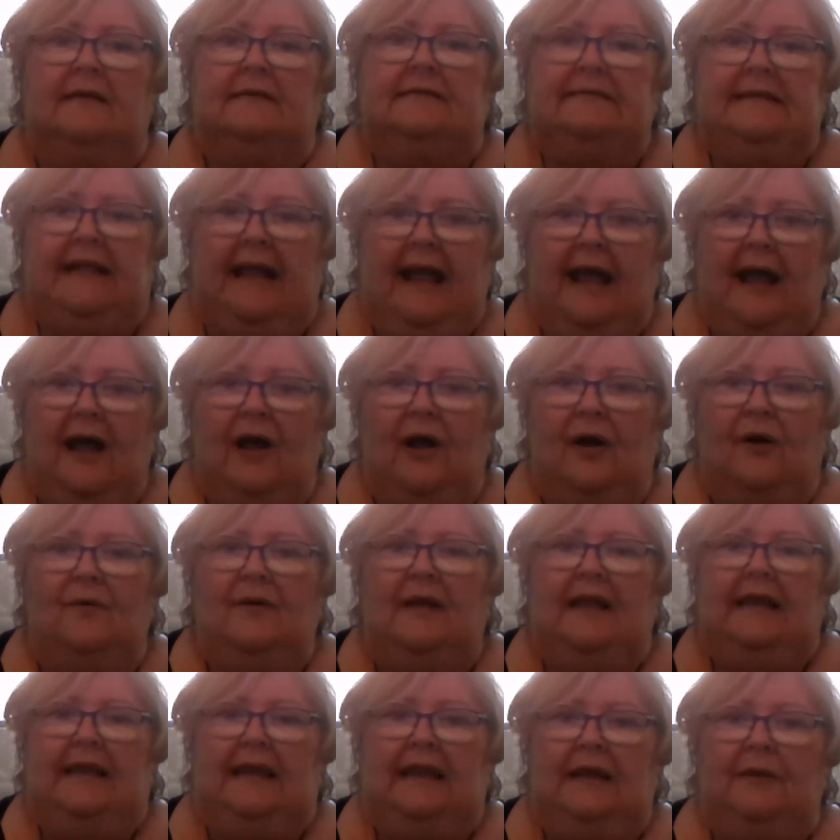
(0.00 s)

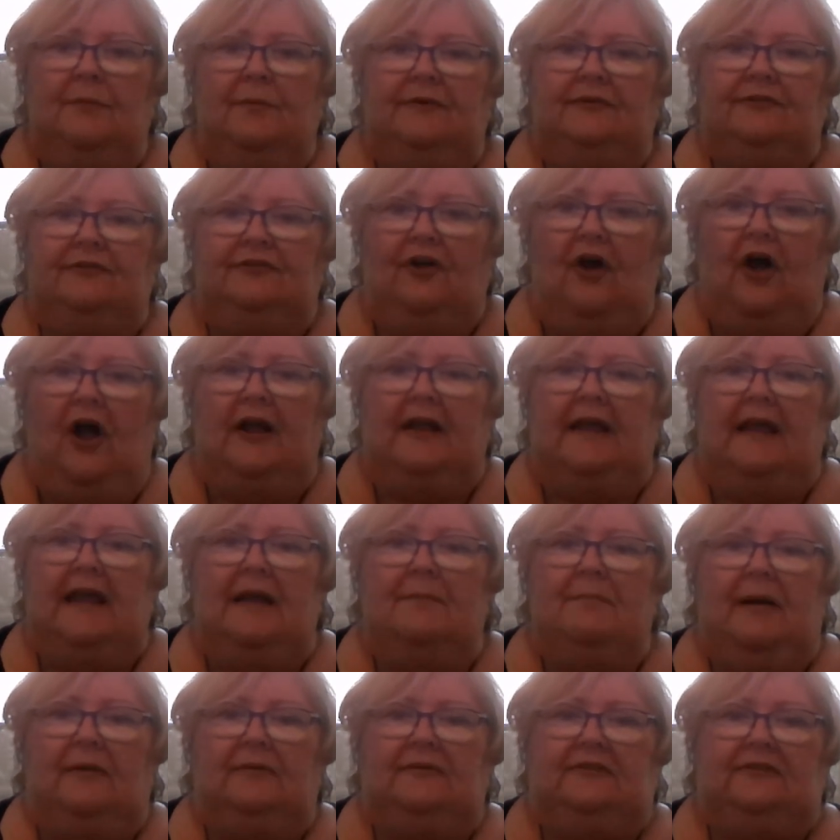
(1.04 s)
Now, he was talking
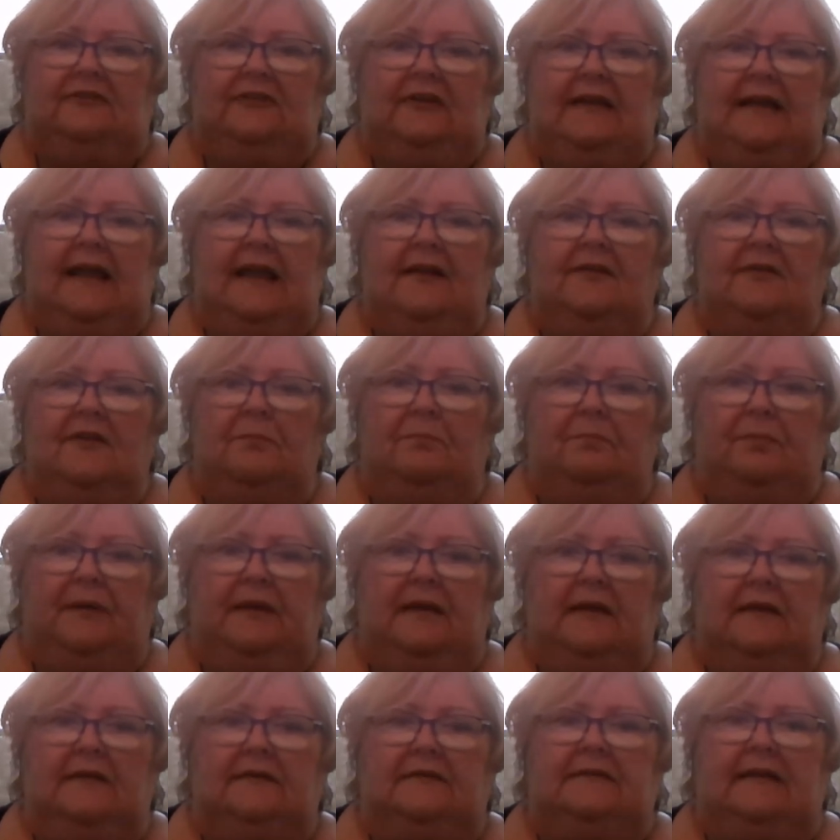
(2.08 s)
about seeking the
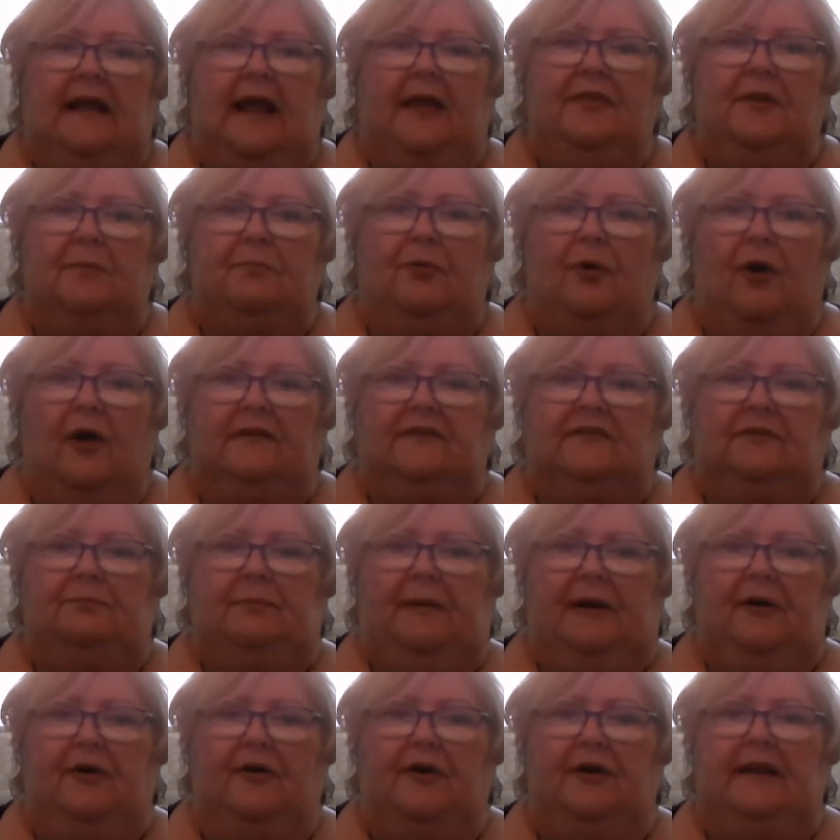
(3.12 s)
peace and the
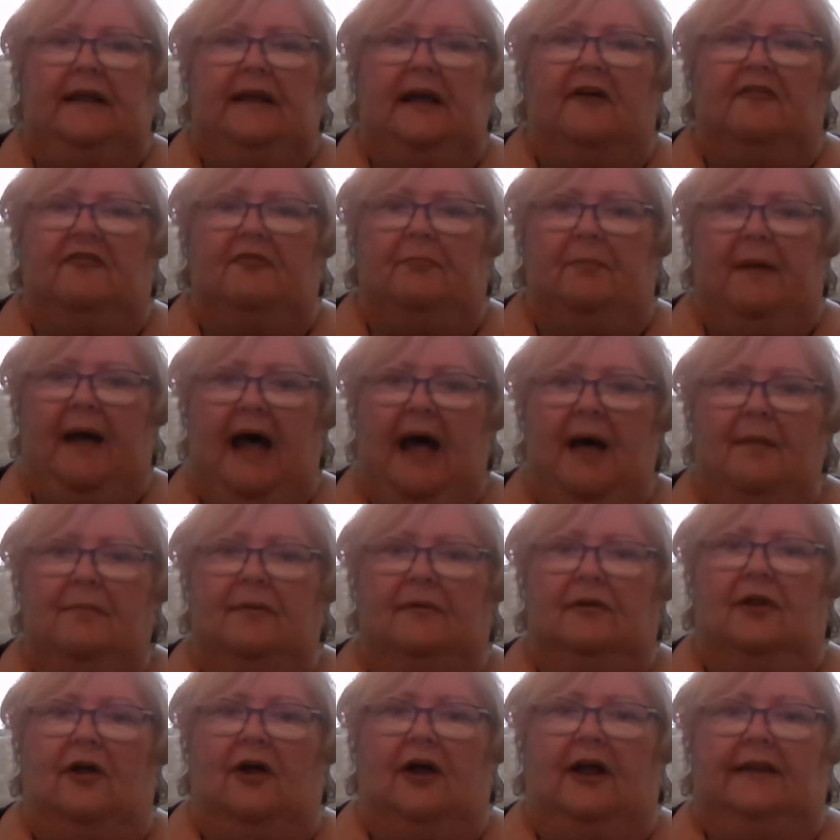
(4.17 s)
prosperity of
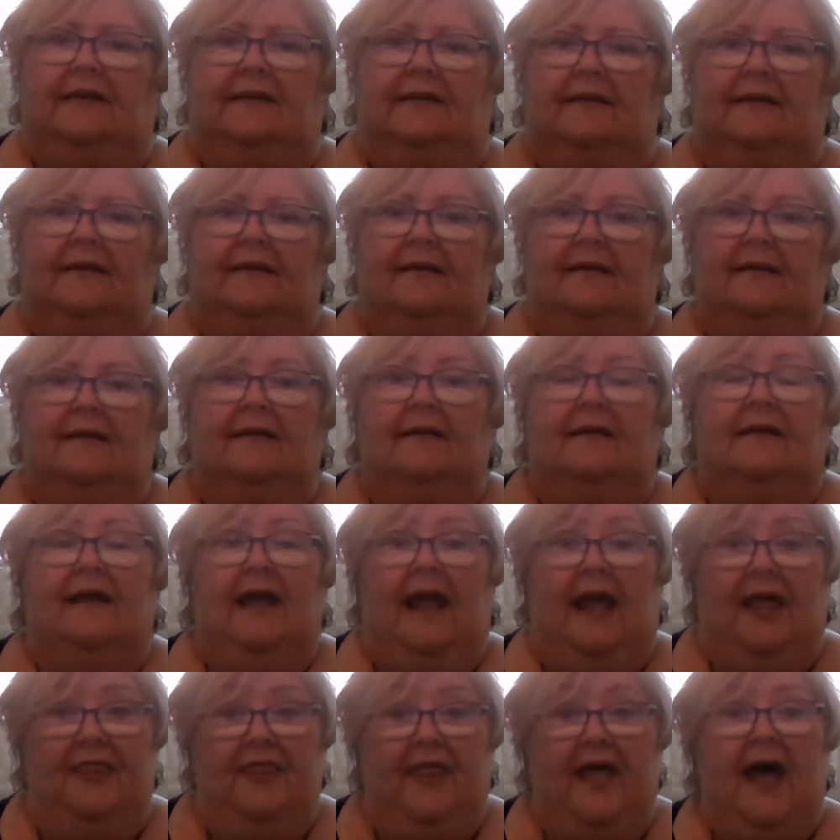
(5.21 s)
Babylon,
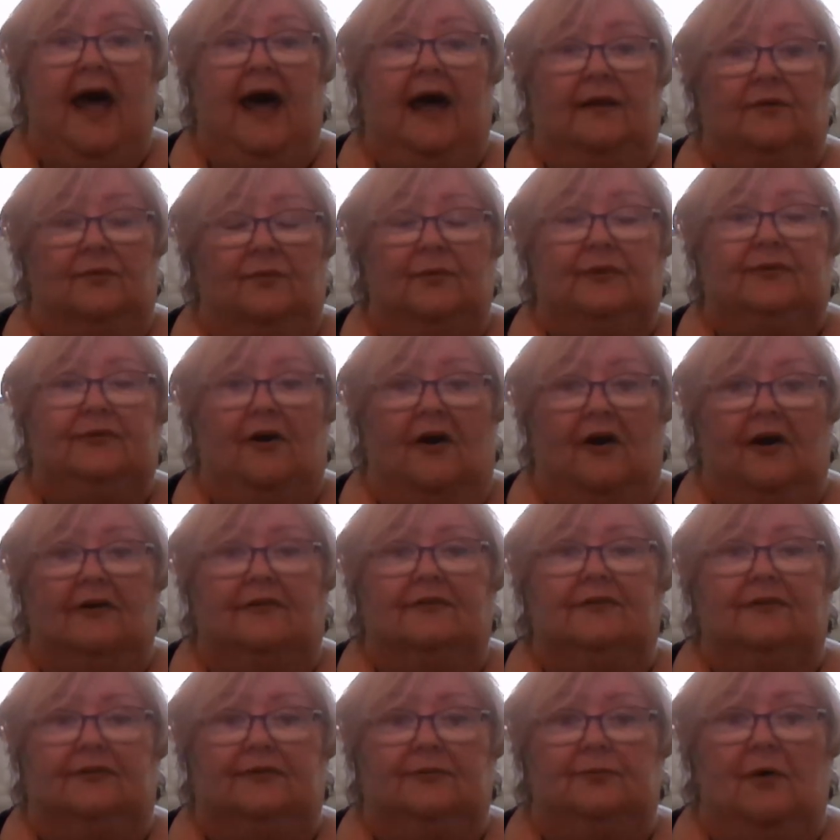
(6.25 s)
and that was hard
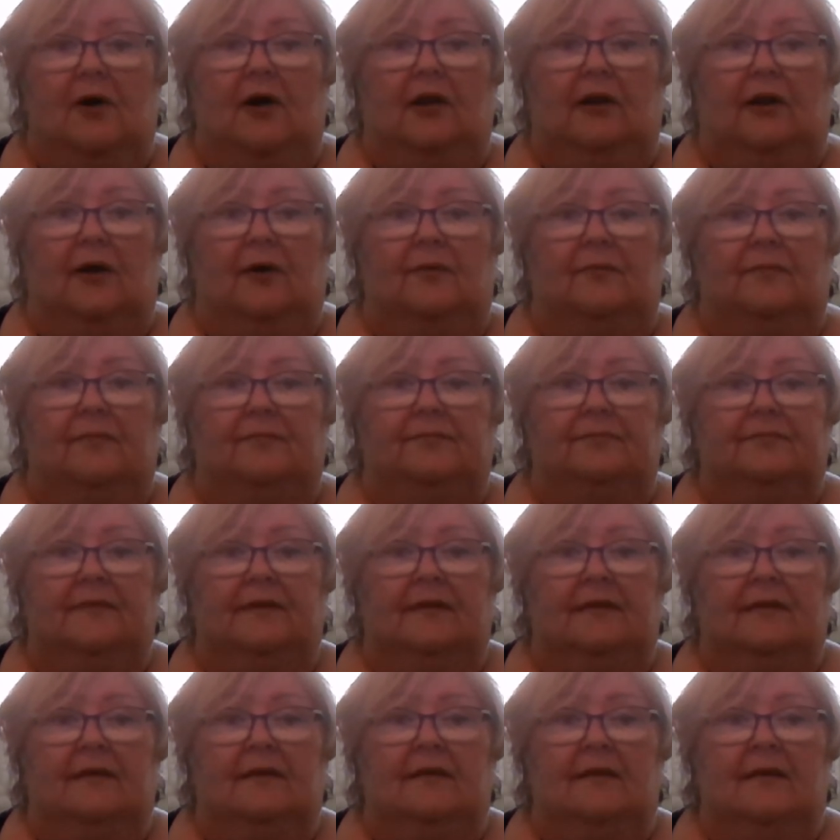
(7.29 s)
to swallow.
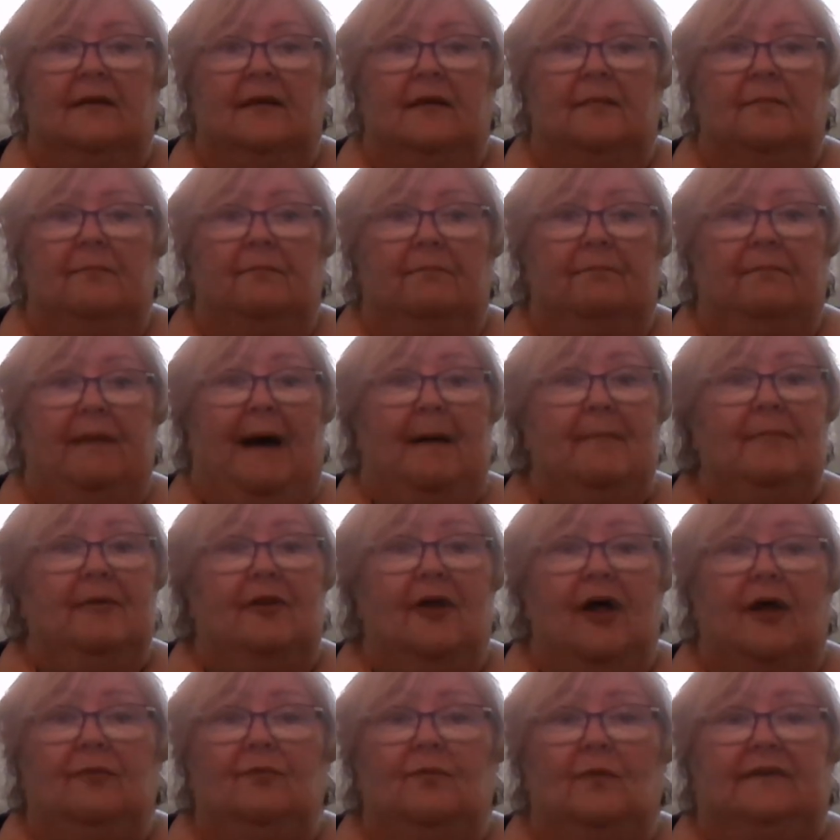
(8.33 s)

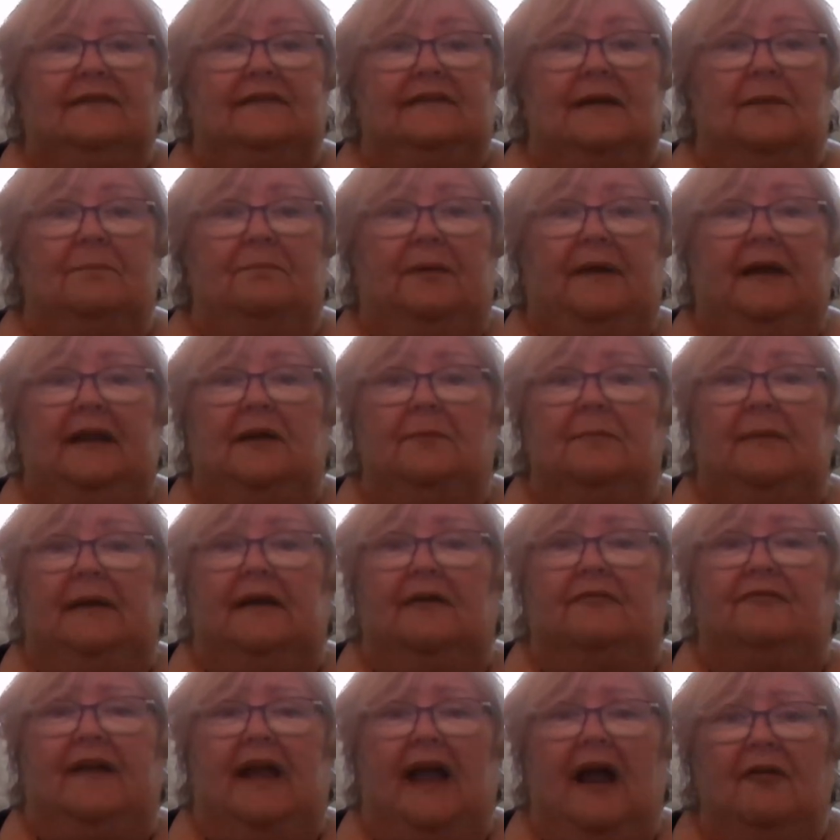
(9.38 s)
Babylon was the epitome
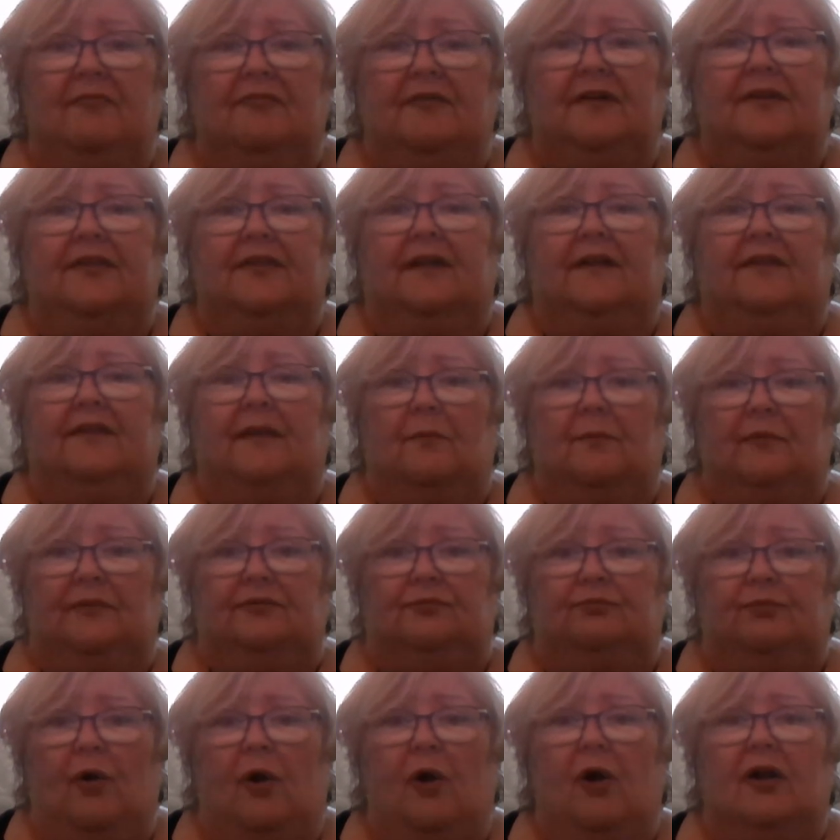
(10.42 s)
of everything that
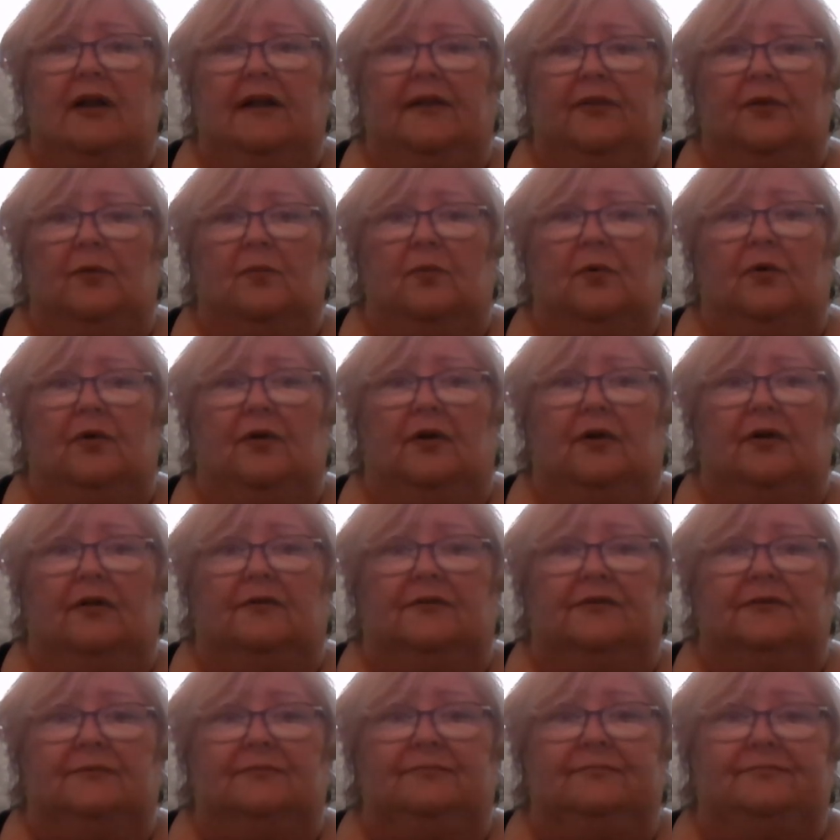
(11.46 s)
was wrong in the
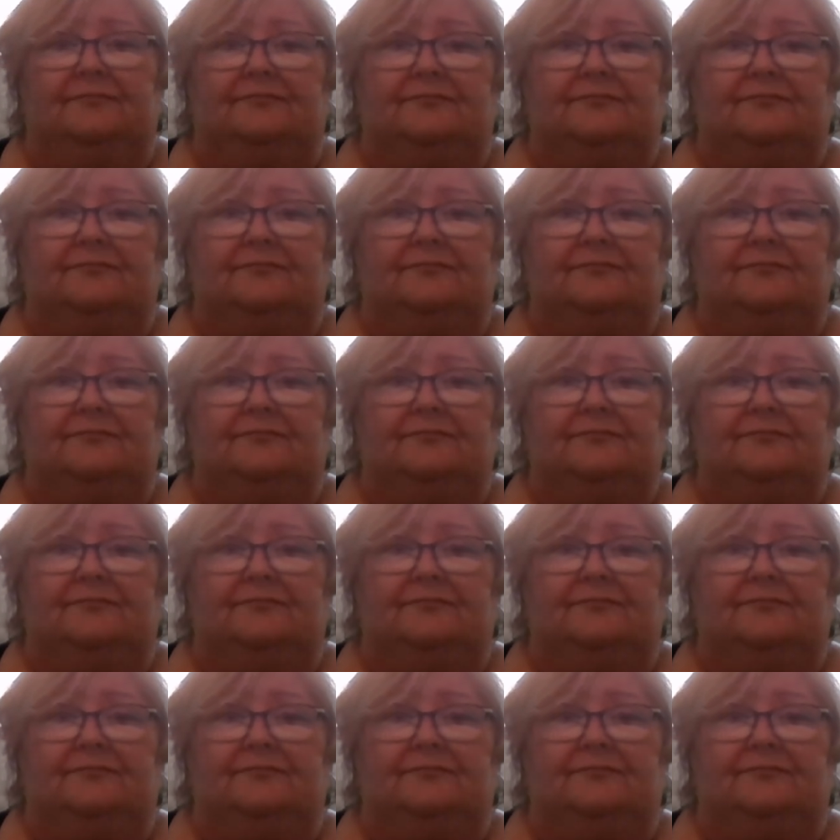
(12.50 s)
world.